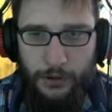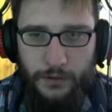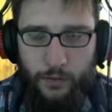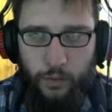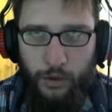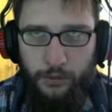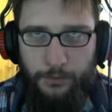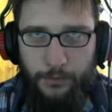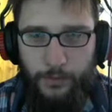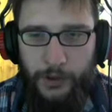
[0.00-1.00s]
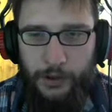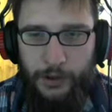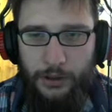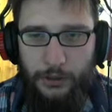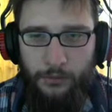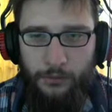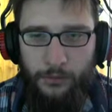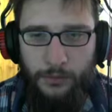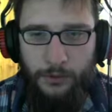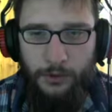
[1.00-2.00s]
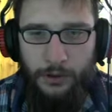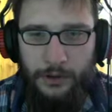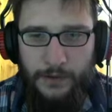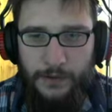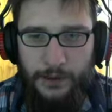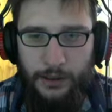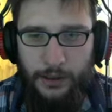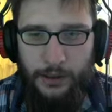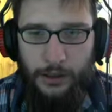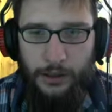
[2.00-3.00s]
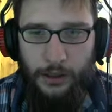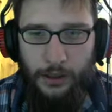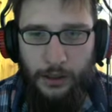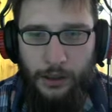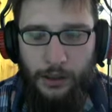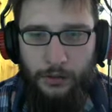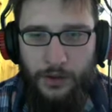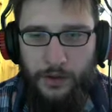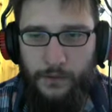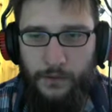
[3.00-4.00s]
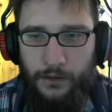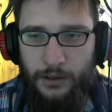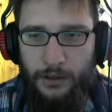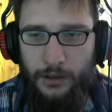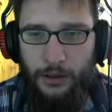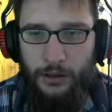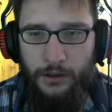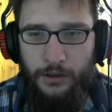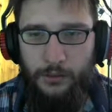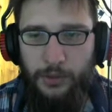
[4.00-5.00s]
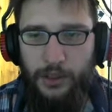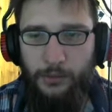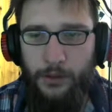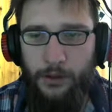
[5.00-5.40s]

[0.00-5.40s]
one P M Let's say nine hours till ten P M